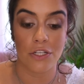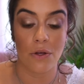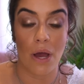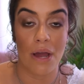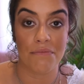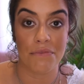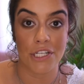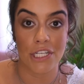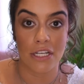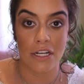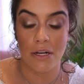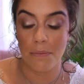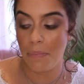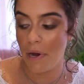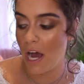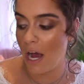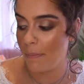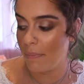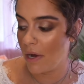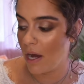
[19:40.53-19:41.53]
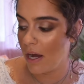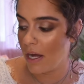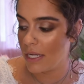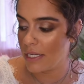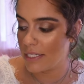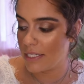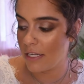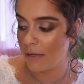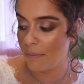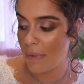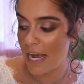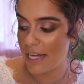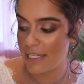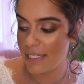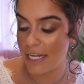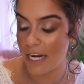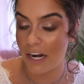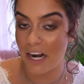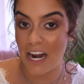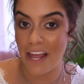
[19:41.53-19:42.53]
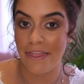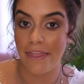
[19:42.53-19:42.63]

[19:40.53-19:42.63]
so I'm just going to pop on some mascara